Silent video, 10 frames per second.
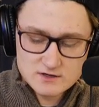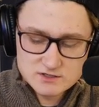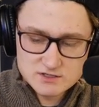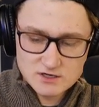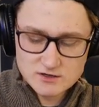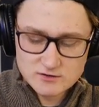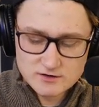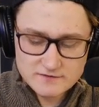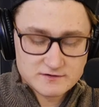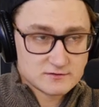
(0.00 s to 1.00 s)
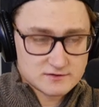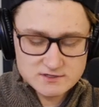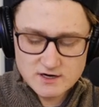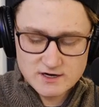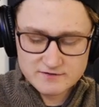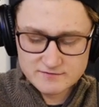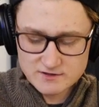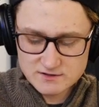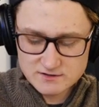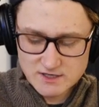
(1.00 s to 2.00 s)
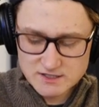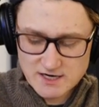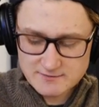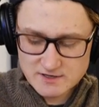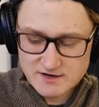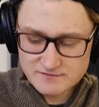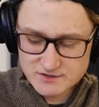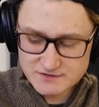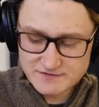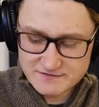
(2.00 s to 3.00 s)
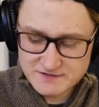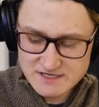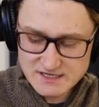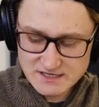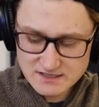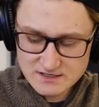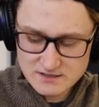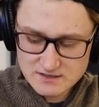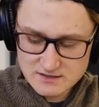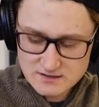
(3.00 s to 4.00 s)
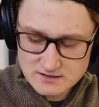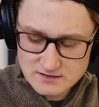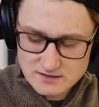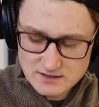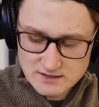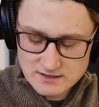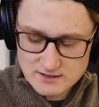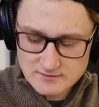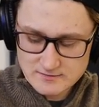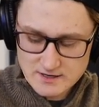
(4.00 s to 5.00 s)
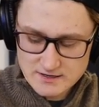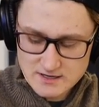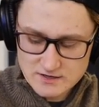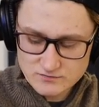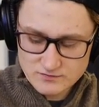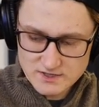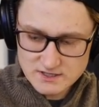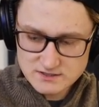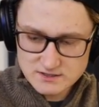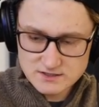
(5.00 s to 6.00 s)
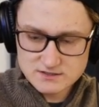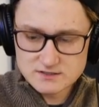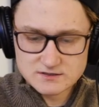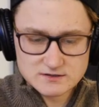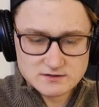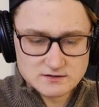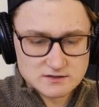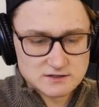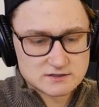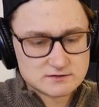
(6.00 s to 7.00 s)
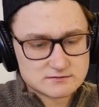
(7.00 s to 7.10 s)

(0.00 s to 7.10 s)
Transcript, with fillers: So if you start at ver- uh, chapter eight, verse 15 um, and then read until